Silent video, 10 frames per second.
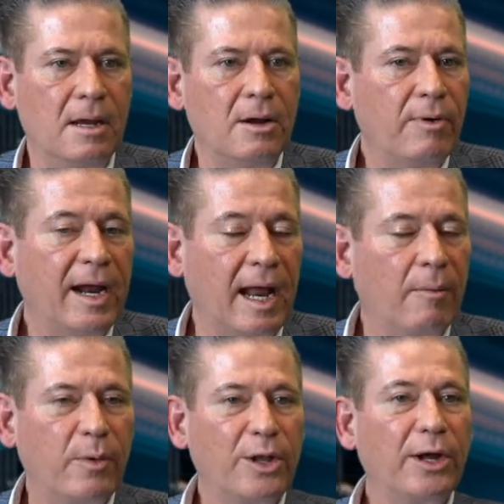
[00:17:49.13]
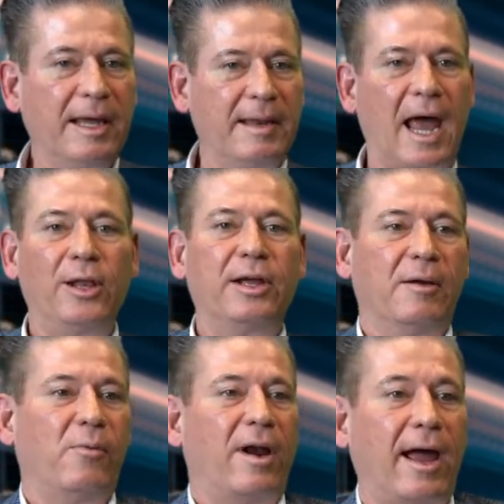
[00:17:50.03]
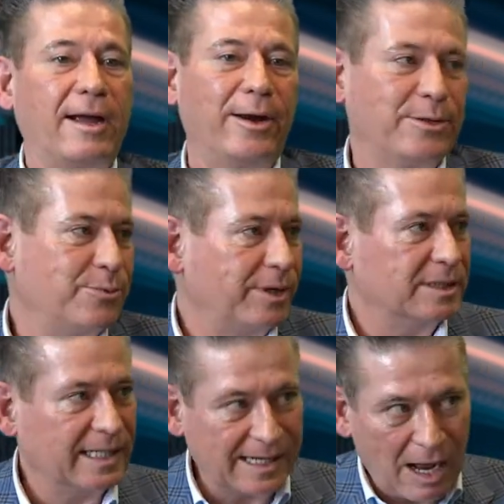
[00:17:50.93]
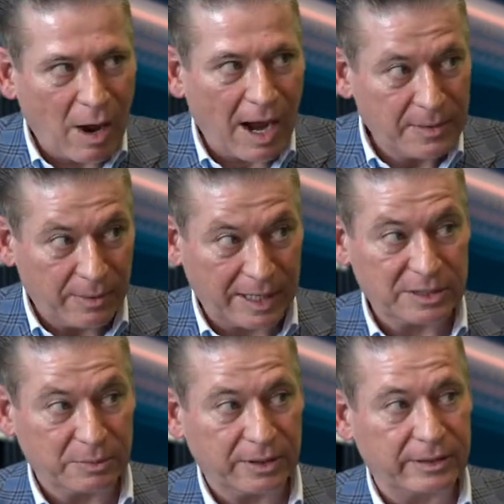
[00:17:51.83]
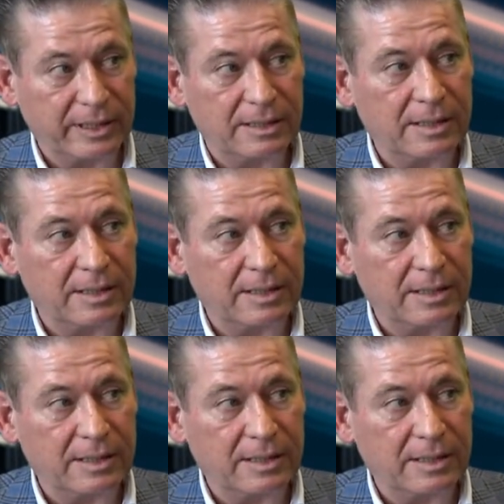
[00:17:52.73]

Right, and I look at when I got into real estate, how high the rates were, and